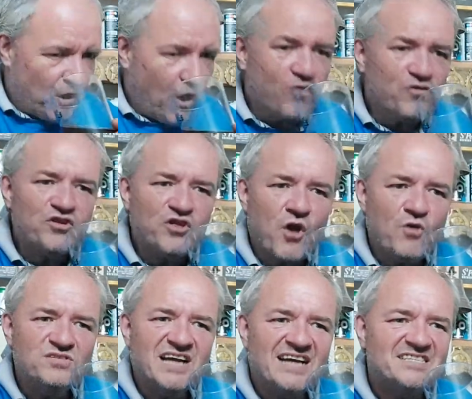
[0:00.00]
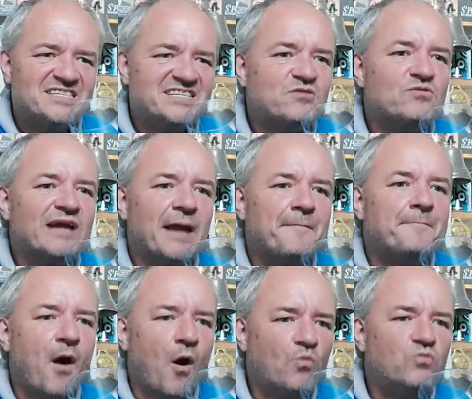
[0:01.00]
On the nose, I still get
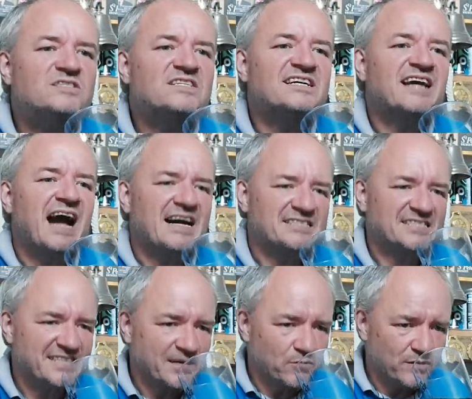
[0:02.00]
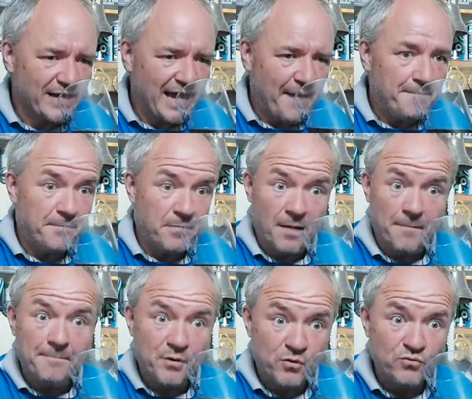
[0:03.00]
malty, I still get
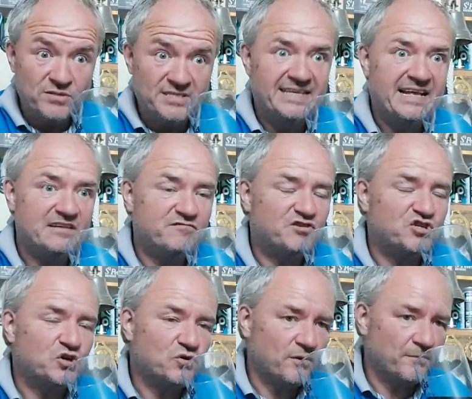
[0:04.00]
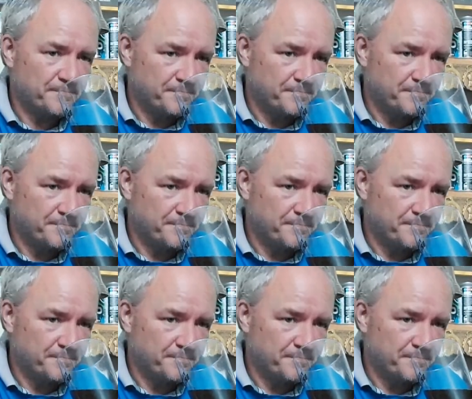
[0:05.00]
boozy, that's for sure.